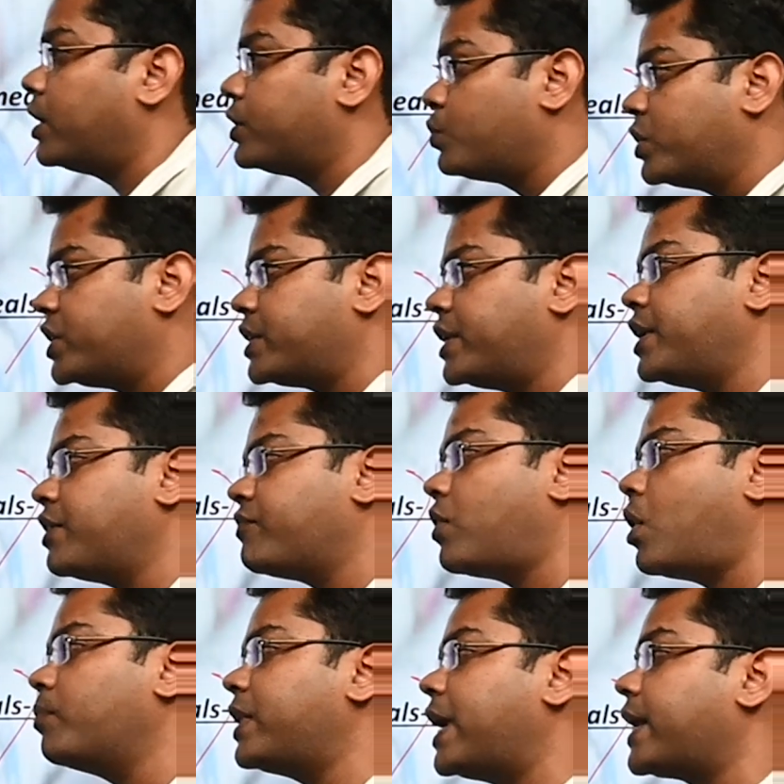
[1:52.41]
judiciary
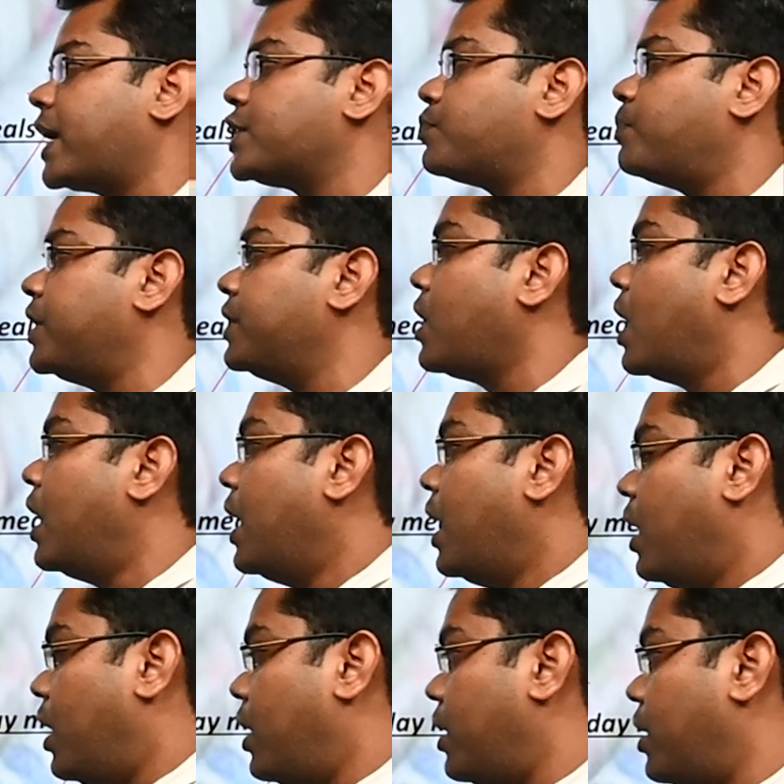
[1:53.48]
reform that has been
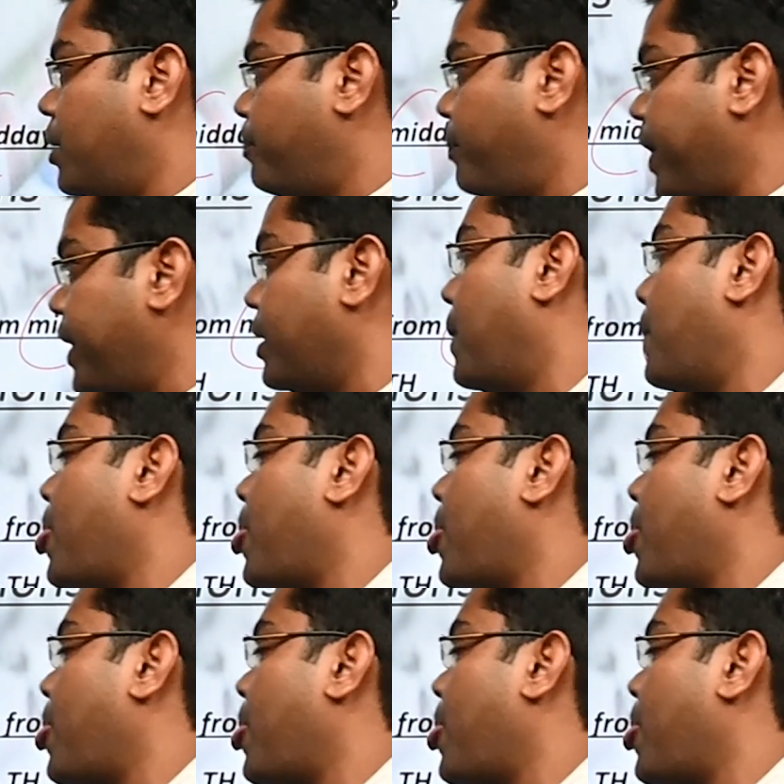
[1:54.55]
upgraded.